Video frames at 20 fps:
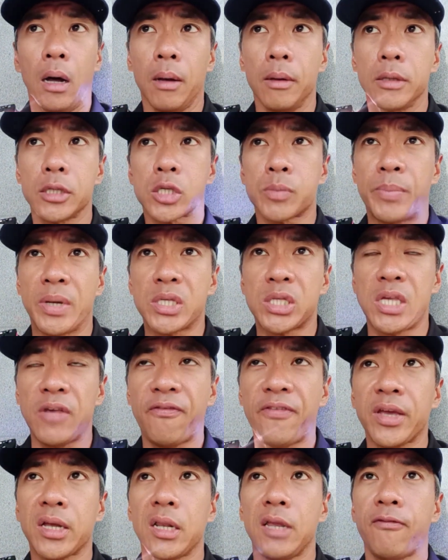
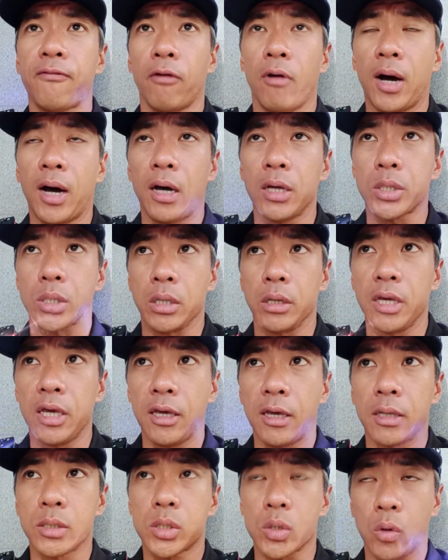Specifically for us,
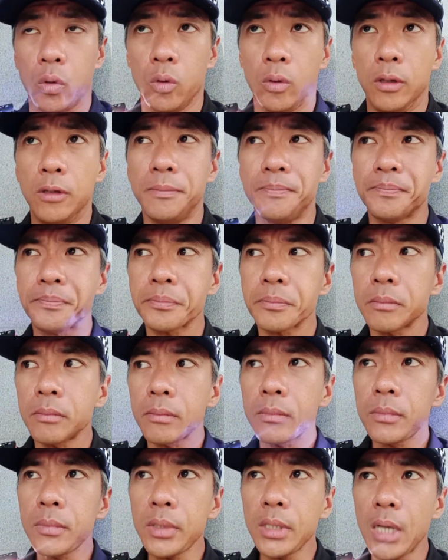ASO,
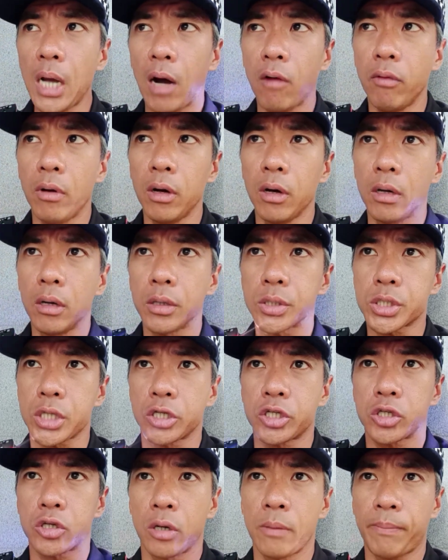our
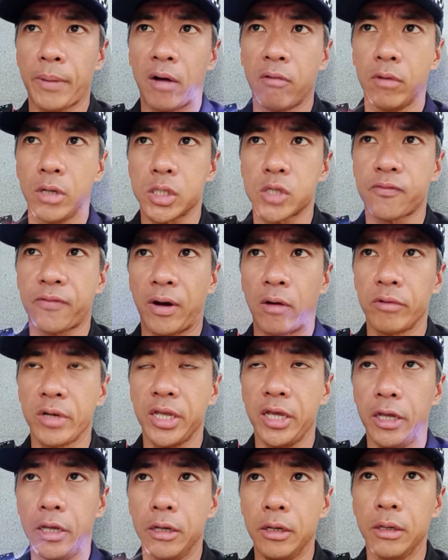statutory power is found
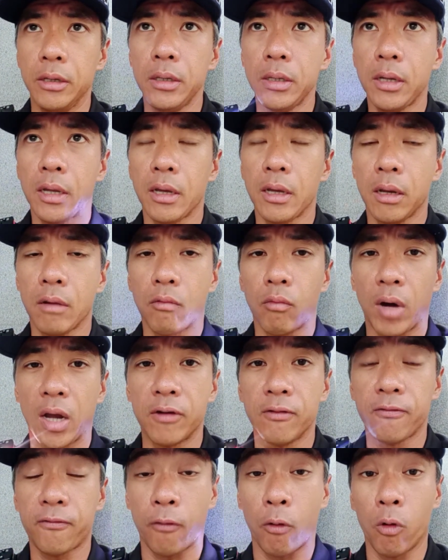in
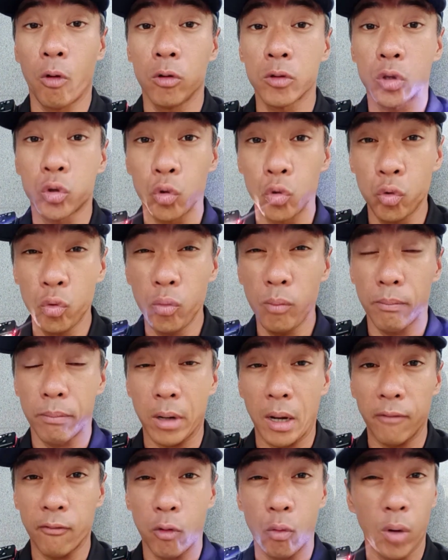142
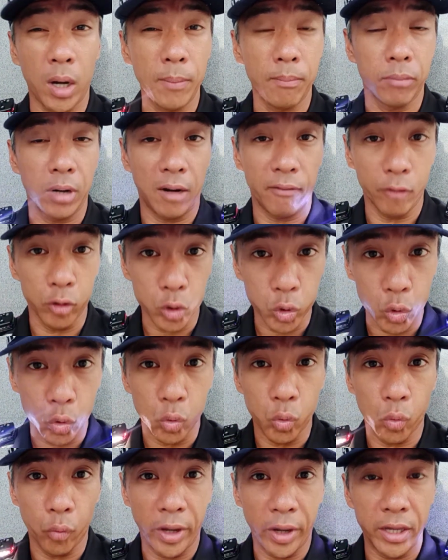Bravo 1 Bravo
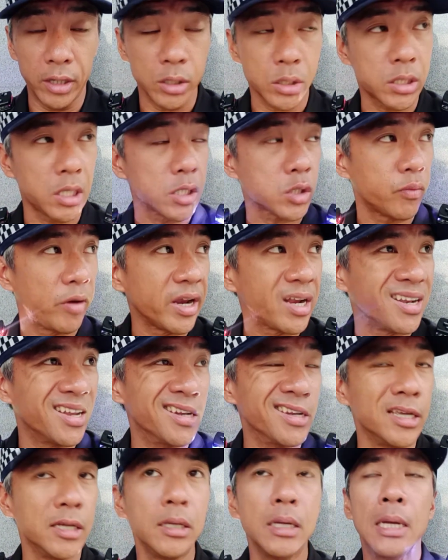2, where it states very
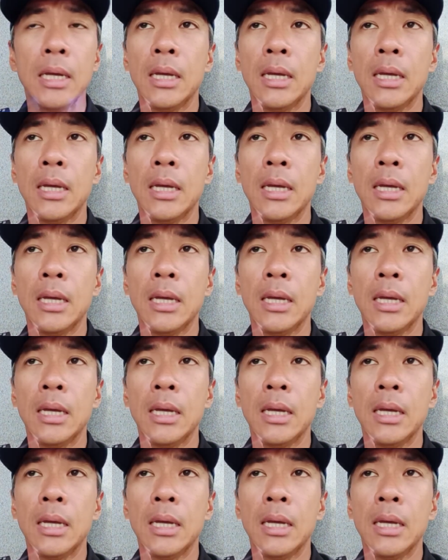clearly,